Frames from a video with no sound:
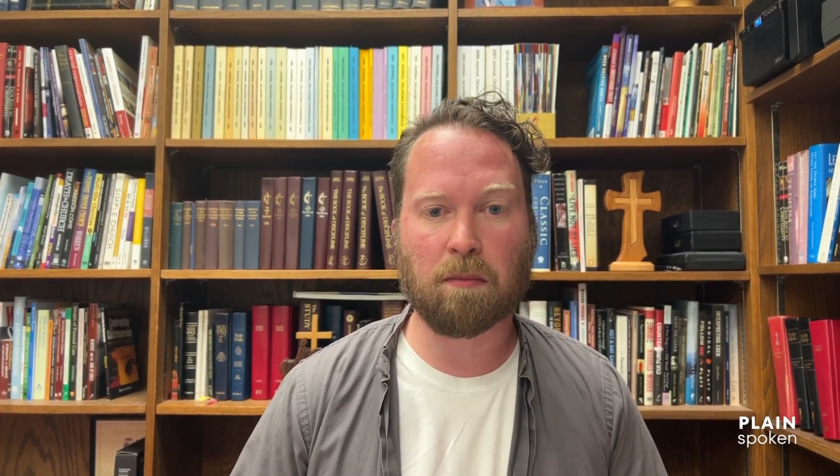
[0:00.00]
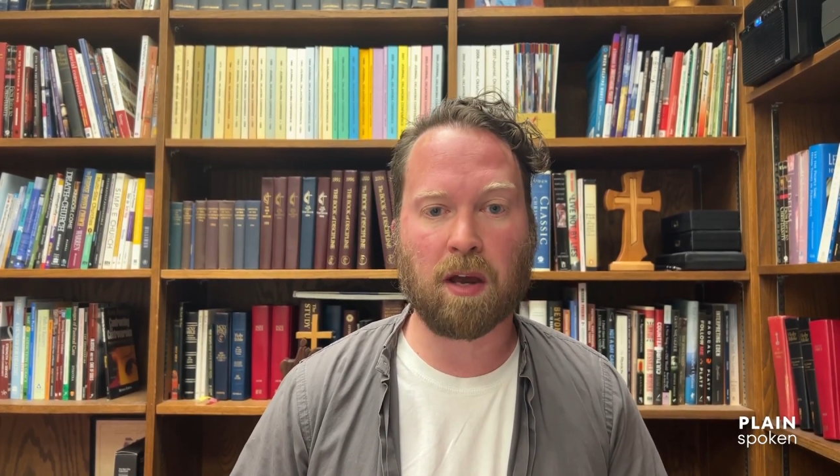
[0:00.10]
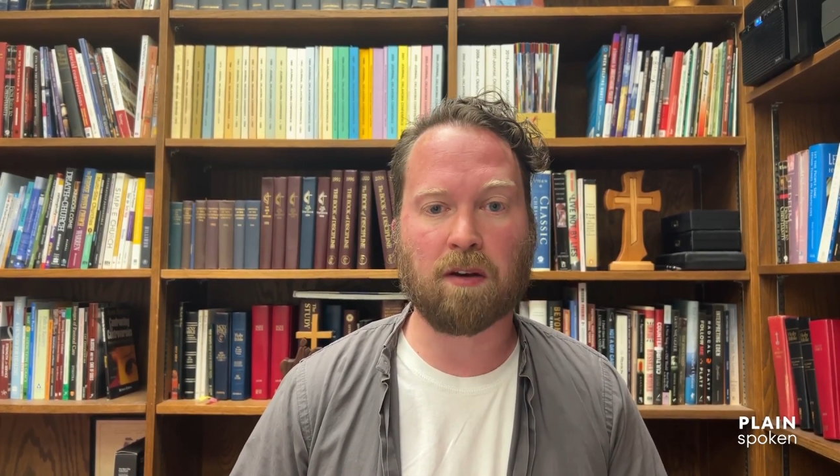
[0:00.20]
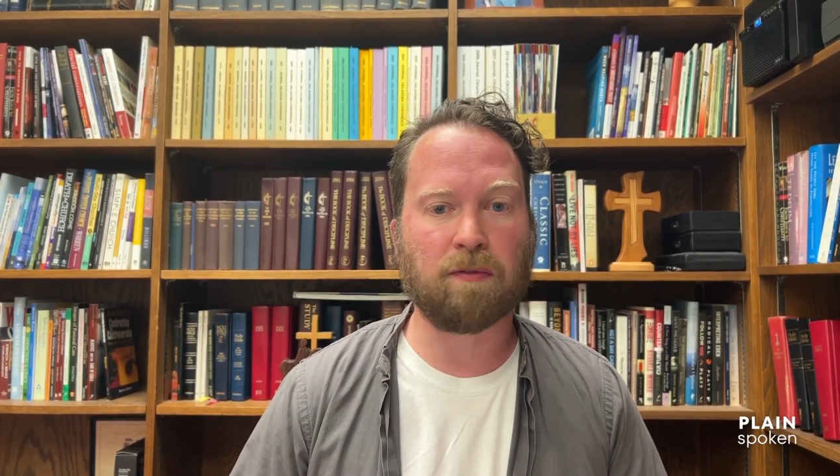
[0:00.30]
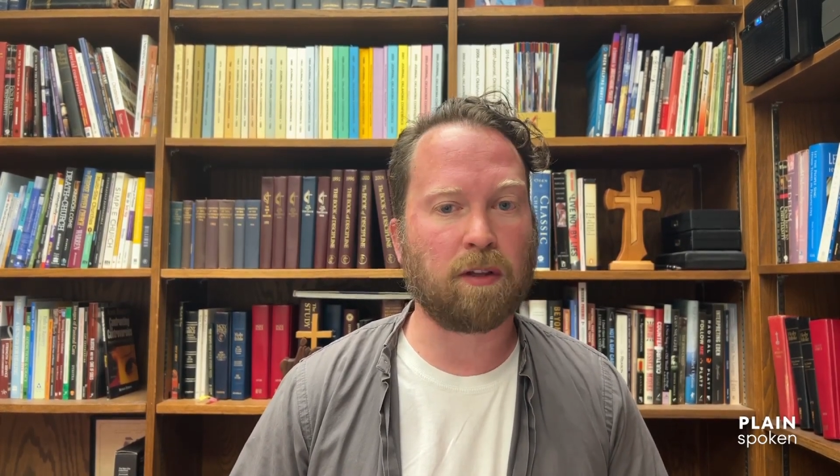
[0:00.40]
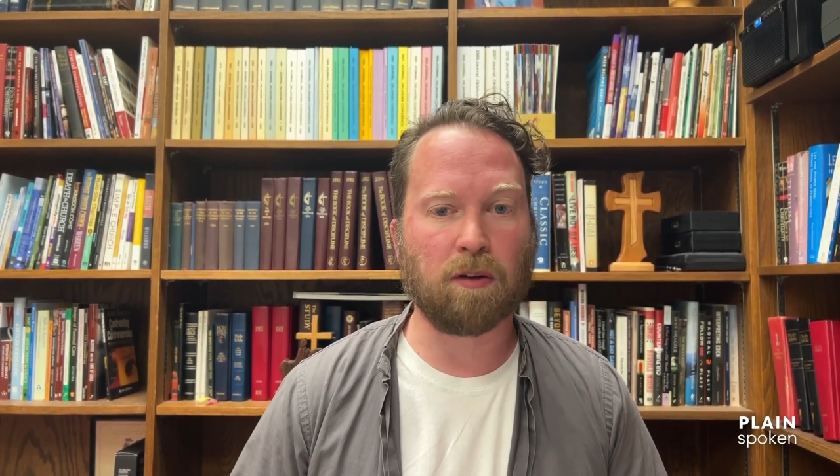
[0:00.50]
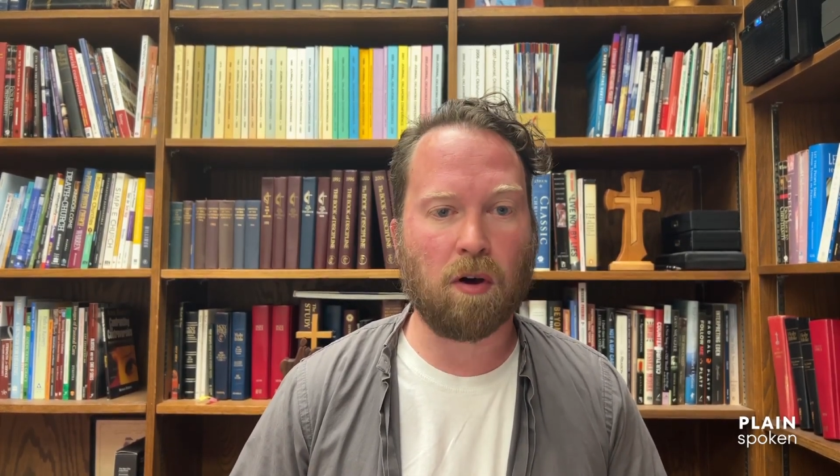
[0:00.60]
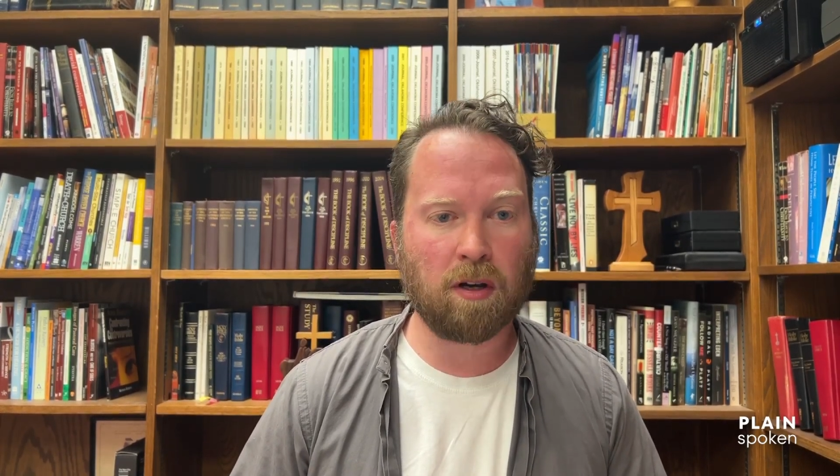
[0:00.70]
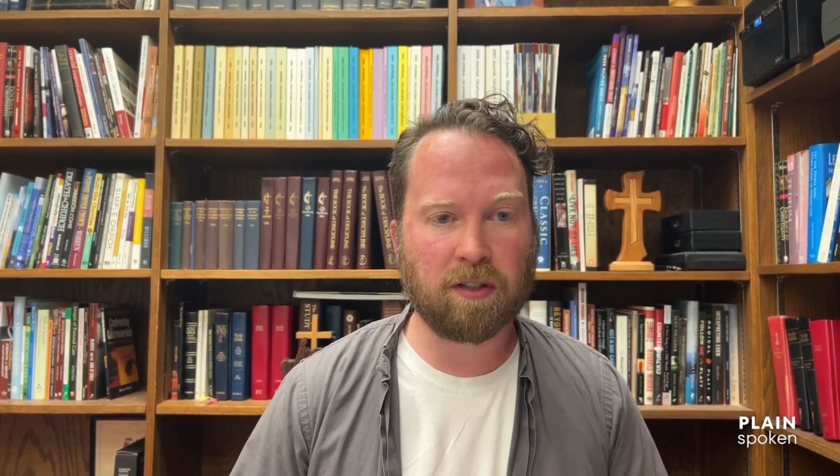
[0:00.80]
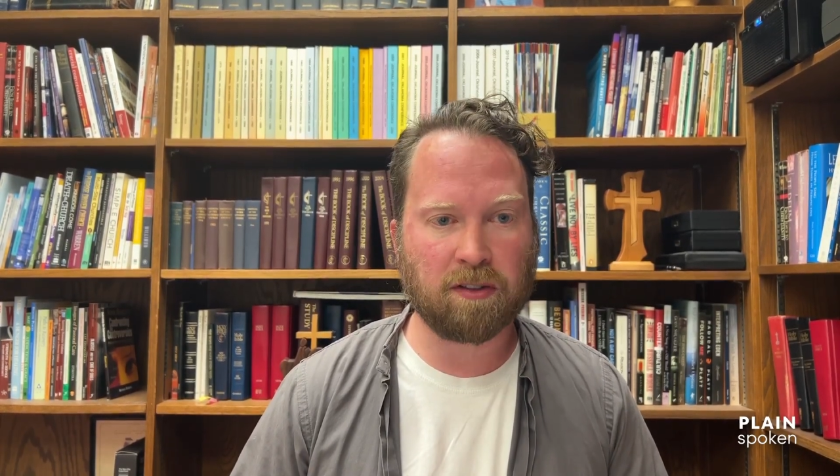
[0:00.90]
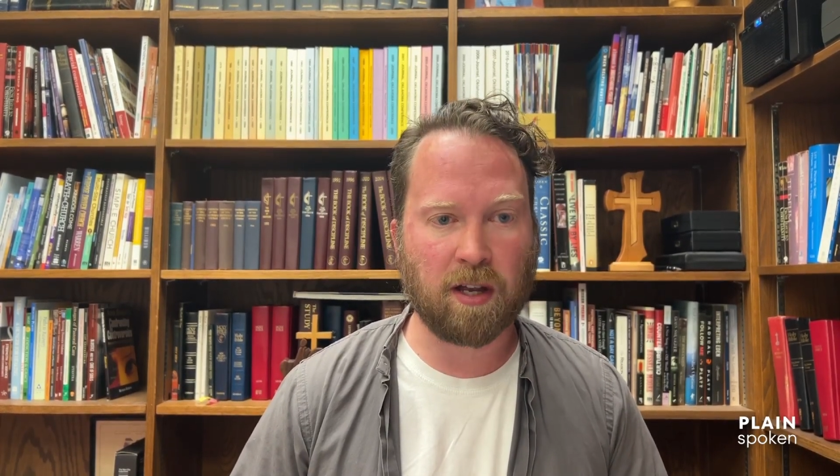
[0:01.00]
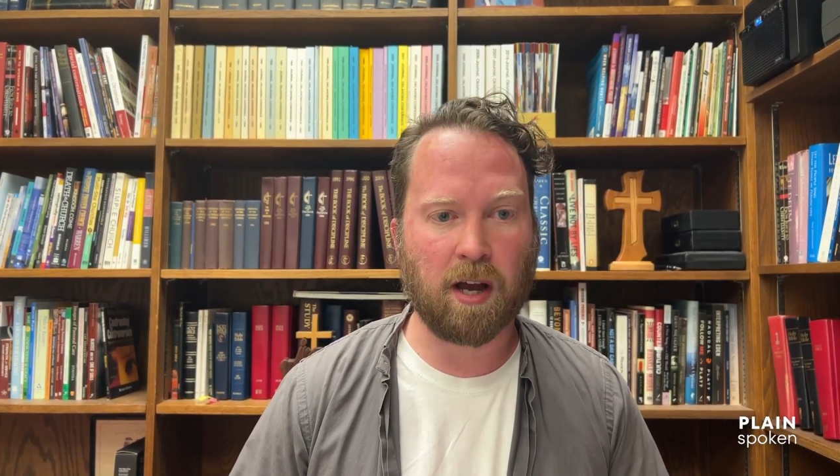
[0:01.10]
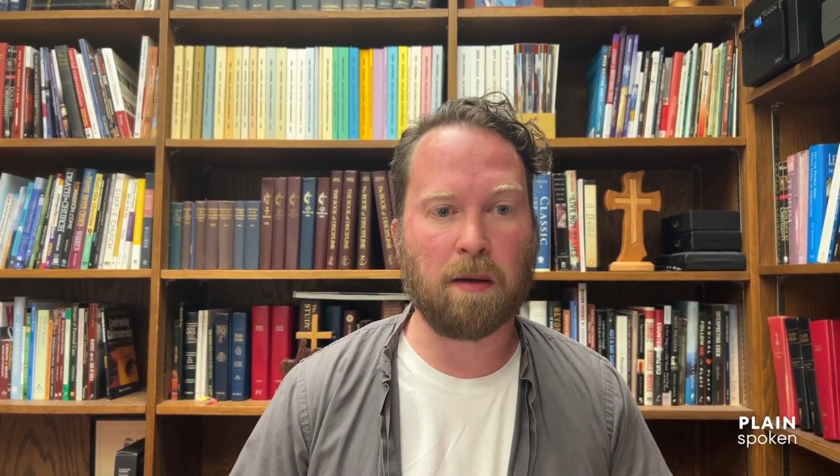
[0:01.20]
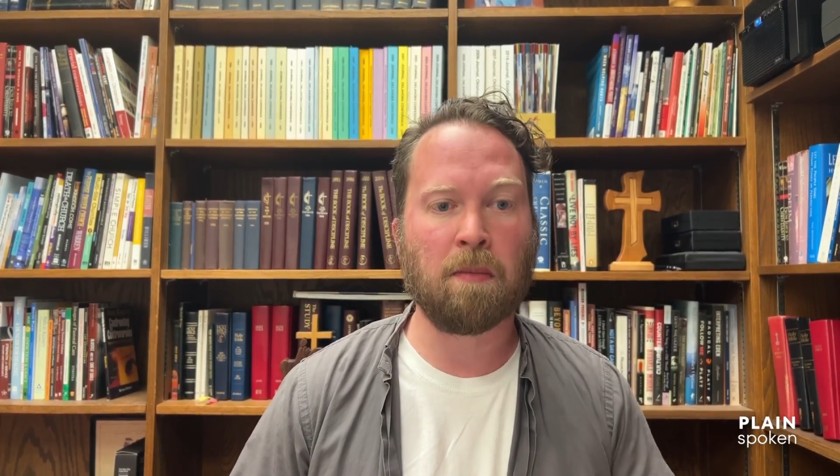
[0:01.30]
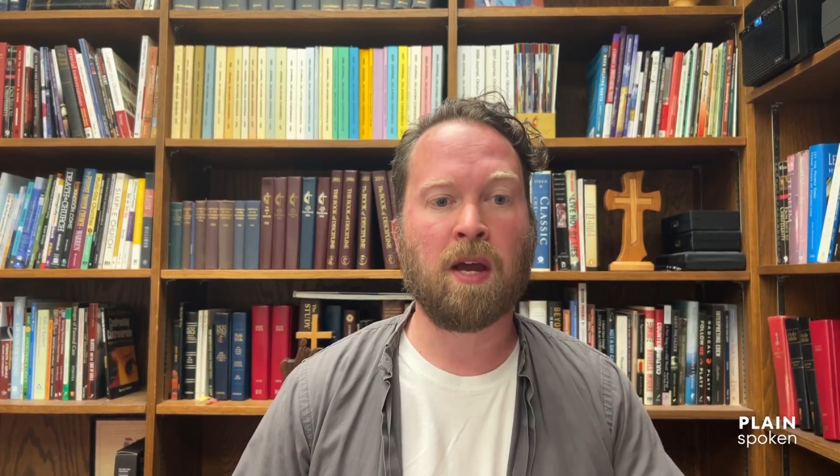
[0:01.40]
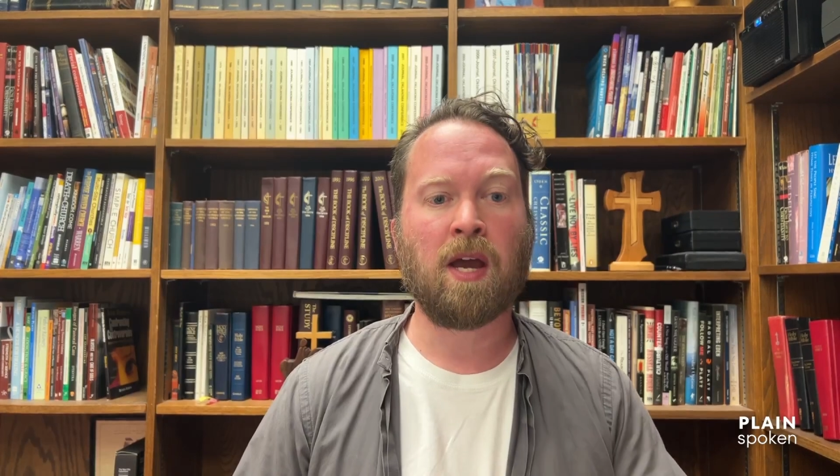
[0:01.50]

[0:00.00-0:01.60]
about it for the longest time,